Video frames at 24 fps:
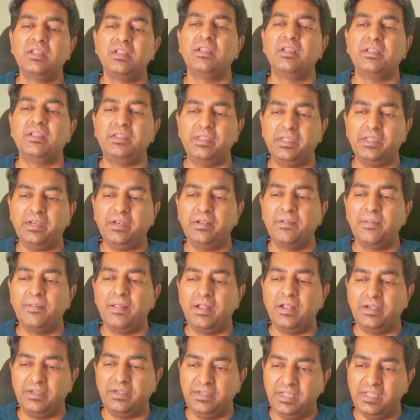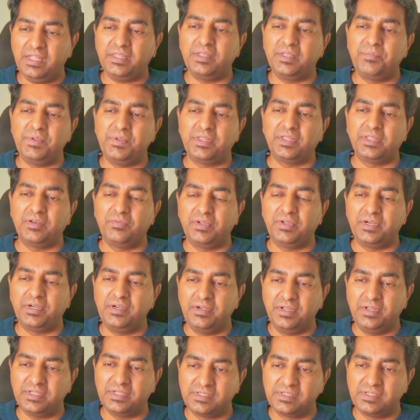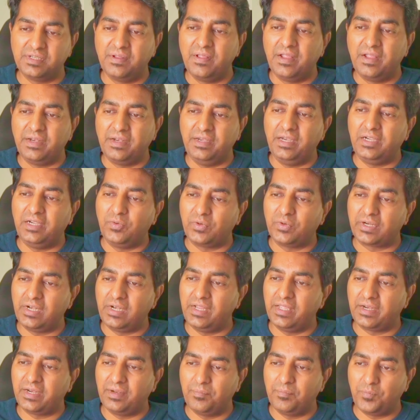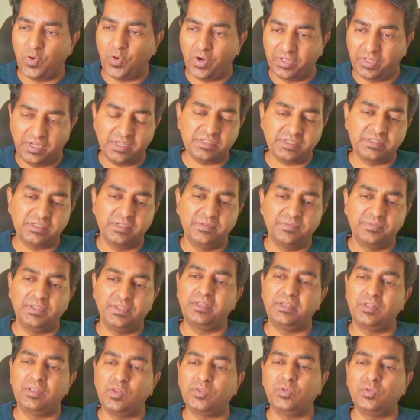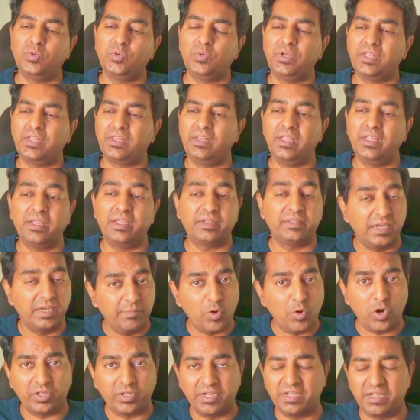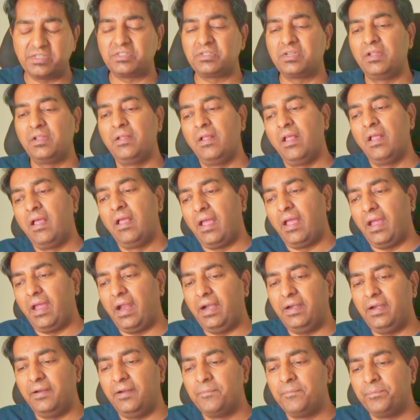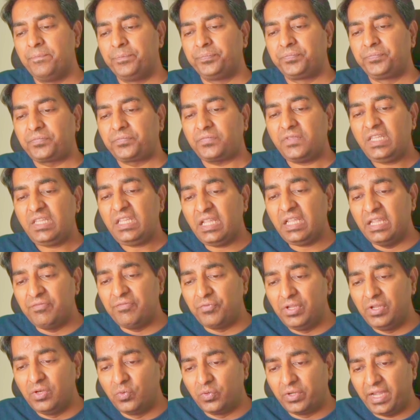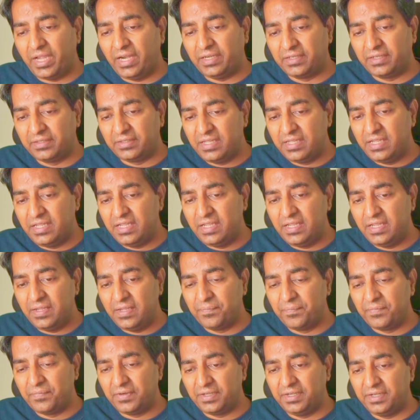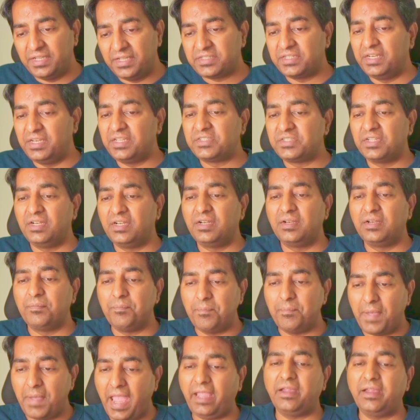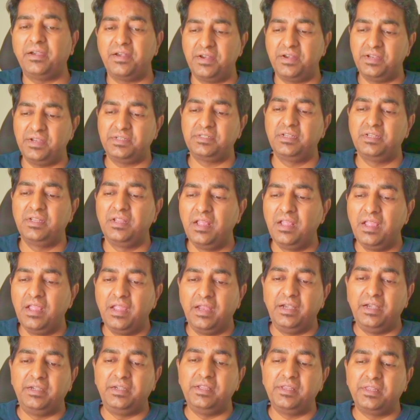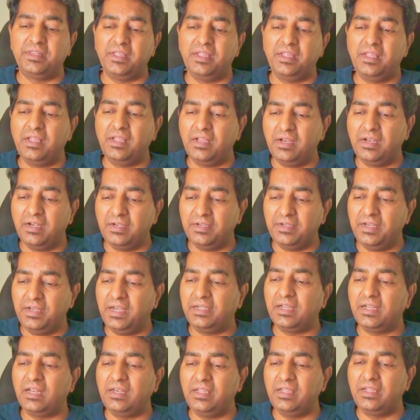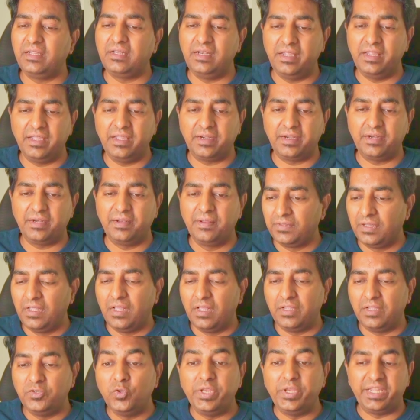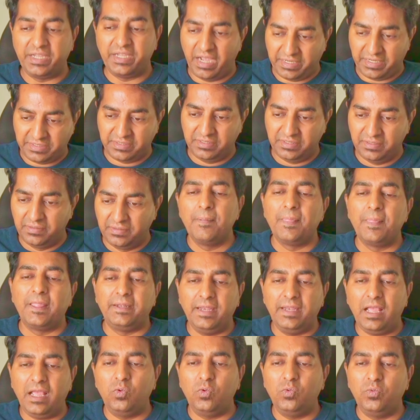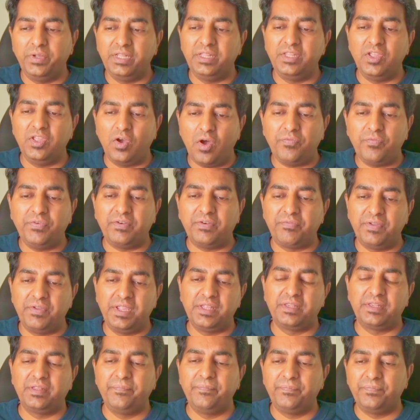here DHCP server does network layer broadcast, that is also known as layer 3 broadcast. And if we look at the destination MAC address, it is a data link layer unicast. Now in the offer phase,